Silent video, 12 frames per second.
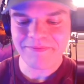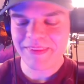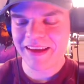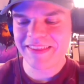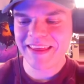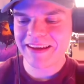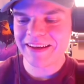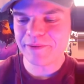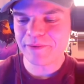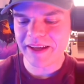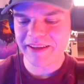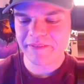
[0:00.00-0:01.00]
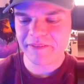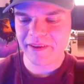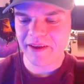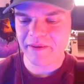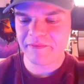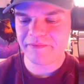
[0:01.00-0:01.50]
I think I need to like
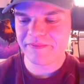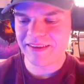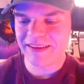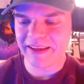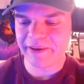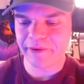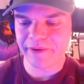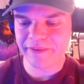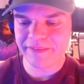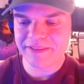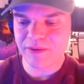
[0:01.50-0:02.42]
later.